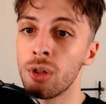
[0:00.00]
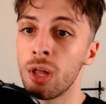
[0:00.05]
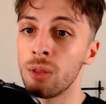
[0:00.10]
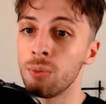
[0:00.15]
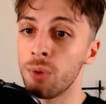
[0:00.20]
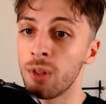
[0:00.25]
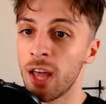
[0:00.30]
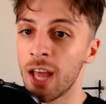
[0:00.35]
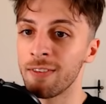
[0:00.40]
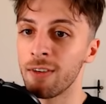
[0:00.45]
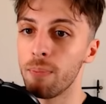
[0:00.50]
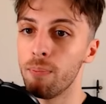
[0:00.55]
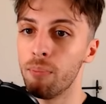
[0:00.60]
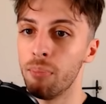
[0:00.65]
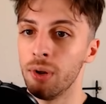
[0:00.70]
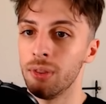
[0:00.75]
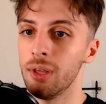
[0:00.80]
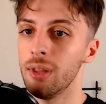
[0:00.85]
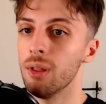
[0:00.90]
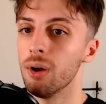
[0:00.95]
and will have a
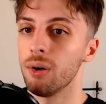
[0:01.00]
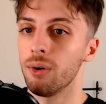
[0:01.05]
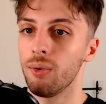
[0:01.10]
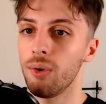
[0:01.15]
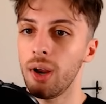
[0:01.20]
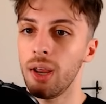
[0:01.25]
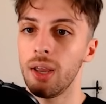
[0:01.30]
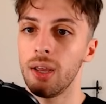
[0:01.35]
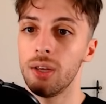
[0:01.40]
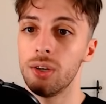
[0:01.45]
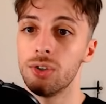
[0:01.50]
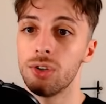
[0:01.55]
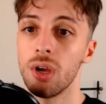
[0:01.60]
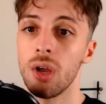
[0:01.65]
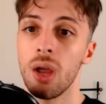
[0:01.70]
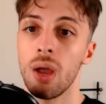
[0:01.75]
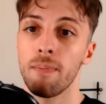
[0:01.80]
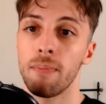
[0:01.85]
pretty long range,